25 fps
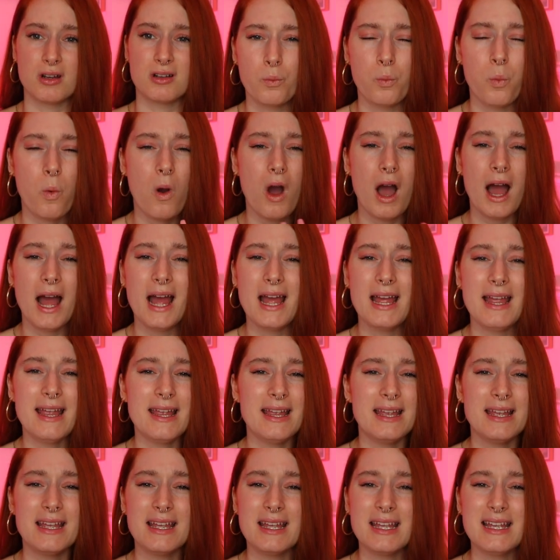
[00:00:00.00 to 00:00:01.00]

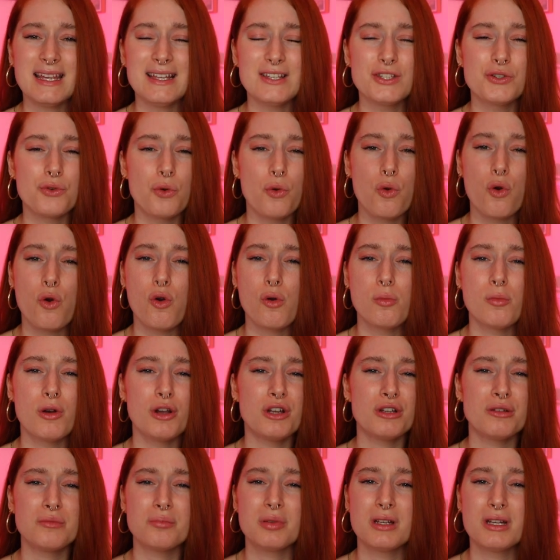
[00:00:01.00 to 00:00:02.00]
Why is your
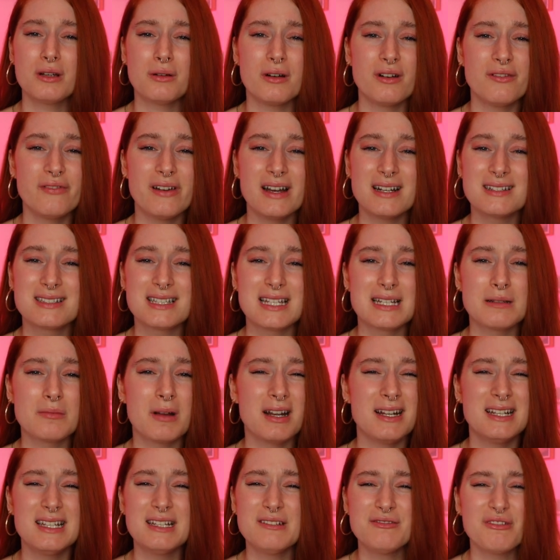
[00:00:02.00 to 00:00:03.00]
hormone pill affecting
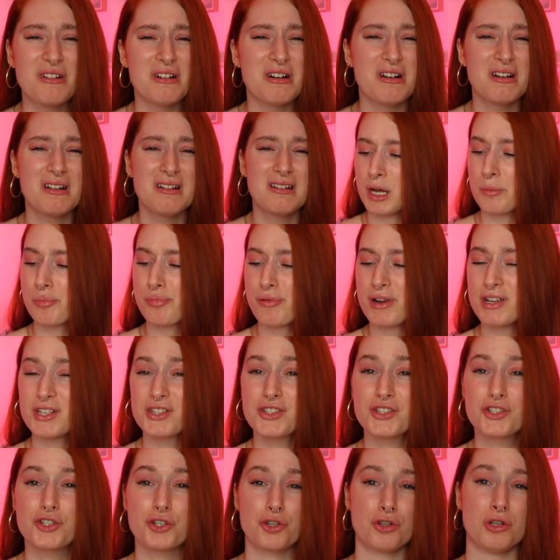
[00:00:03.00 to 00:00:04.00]
my liver? A
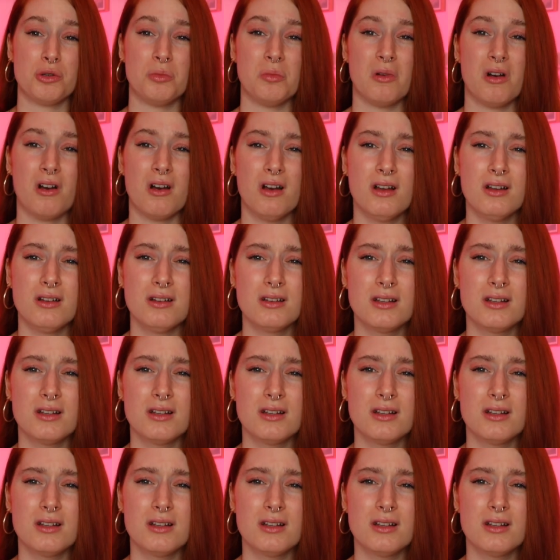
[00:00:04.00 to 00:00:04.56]
breast tumour.